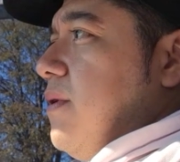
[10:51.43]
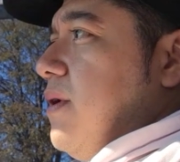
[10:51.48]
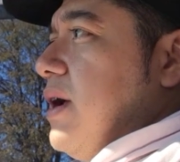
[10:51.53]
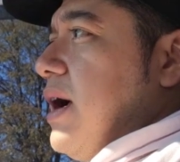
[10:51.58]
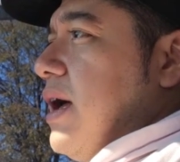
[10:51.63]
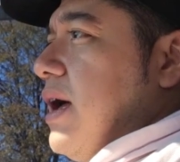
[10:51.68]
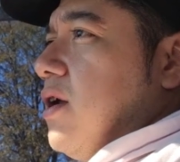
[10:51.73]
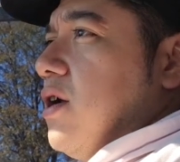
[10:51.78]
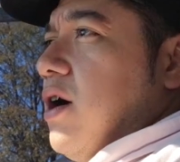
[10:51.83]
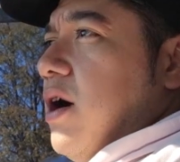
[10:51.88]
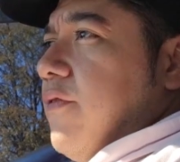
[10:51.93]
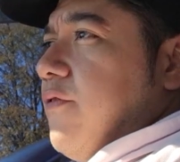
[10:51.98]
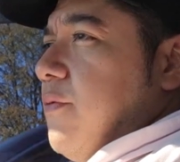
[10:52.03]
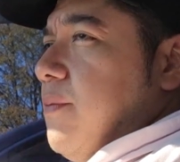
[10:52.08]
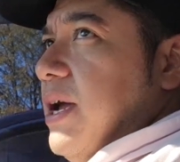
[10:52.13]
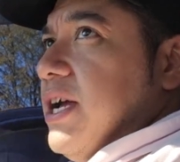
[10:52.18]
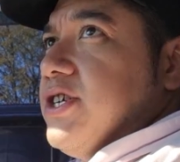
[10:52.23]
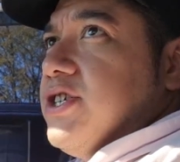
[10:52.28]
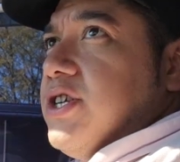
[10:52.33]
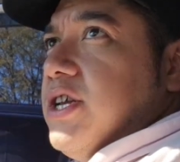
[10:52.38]
got
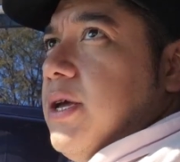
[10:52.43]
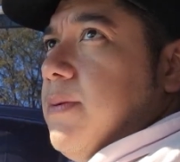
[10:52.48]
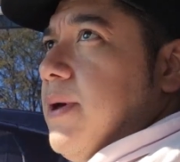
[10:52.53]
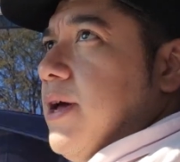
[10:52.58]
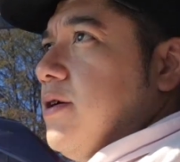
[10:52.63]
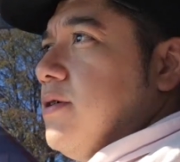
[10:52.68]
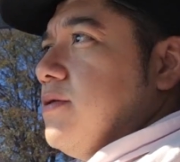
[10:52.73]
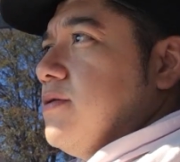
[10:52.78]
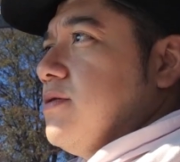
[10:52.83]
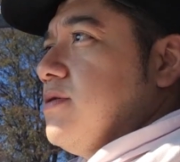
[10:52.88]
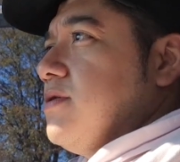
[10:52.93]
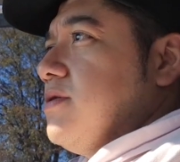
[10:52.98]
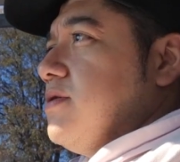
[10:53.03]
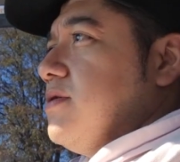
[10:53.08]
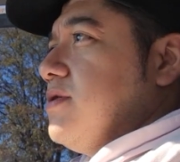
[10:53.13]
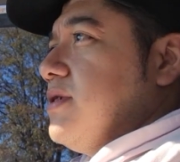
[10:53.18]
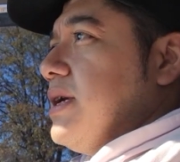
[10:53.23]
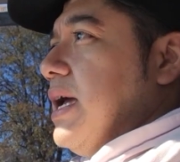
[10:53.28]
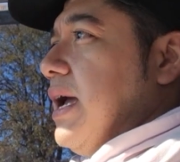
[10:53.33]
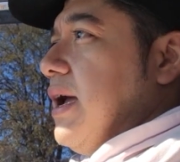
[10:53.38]
confirmation emails
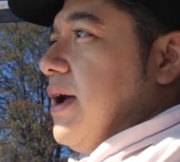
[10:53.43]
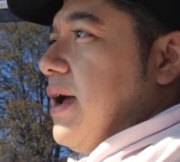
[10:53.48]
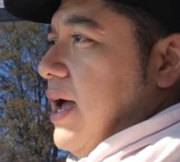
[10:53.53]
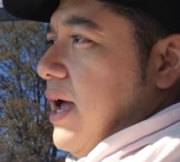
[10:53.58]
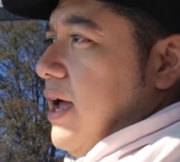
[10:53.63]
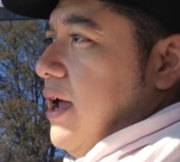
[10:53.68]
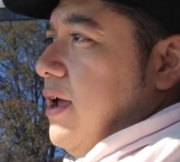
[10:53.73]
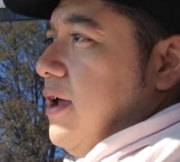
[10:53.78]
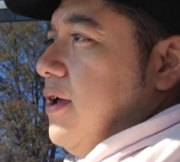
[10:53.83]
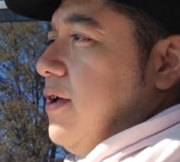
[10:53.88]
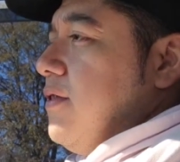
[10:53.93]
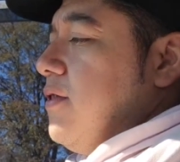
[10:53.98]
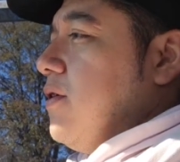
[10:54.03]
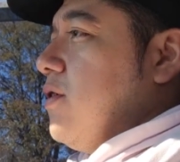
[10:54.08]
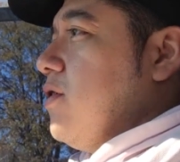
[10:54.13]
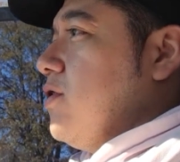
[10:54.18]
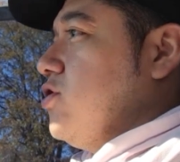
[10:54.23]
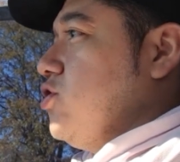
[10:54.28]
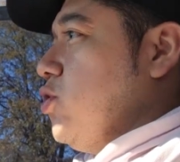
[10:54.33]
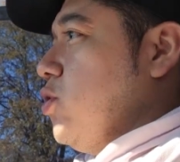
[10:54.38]
saying, hey, the
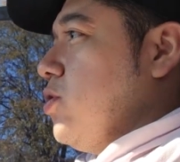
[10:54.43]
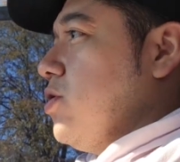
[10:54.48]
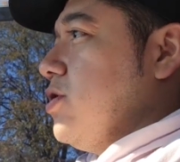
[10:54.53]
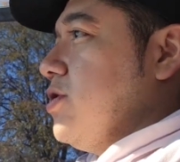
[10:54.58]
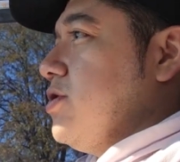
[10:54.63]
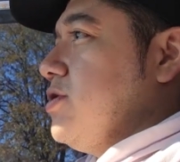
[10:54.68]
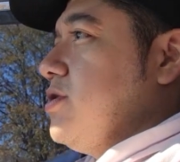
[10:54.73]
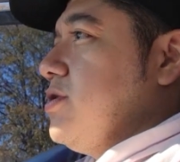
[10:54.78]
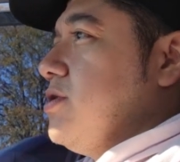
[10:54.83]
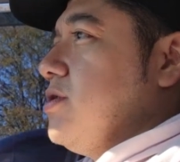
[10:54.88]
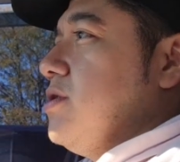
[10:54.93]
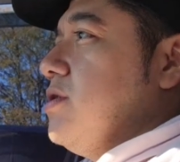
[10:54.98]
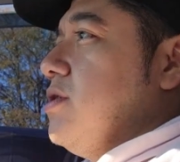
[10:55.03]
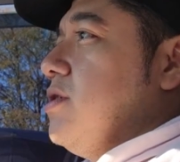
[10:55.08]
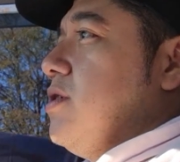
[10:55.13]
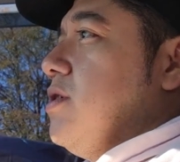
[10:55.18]
car's yours.